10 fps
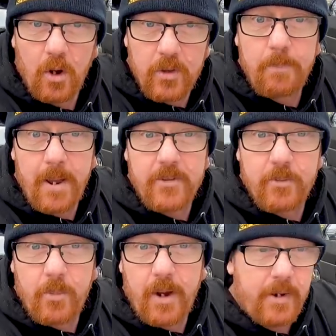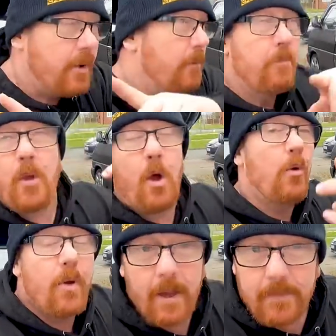on the peasant wagon
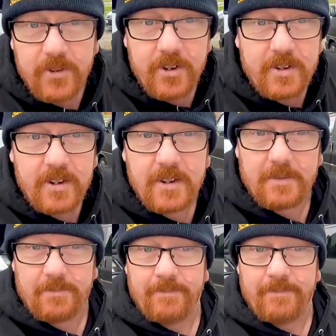around the city.